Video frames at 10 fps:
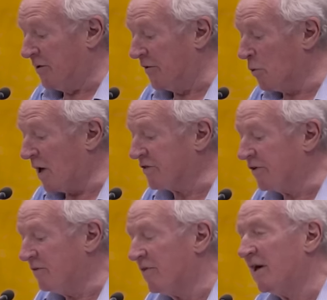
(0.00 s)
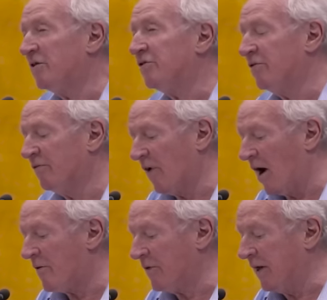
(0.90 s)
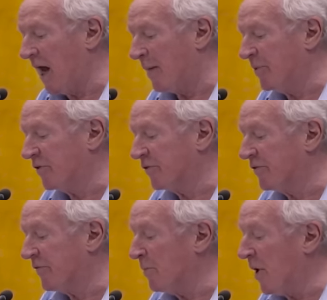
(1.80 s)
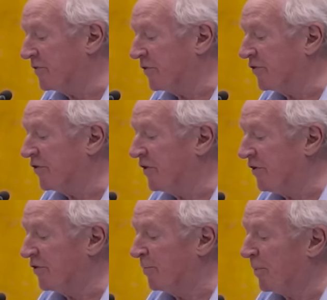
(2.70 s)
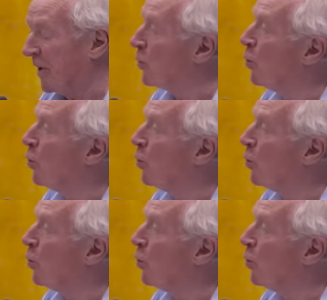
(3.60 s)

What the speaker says: Did the Western invaders devour the inhabitants of the martyred city simply in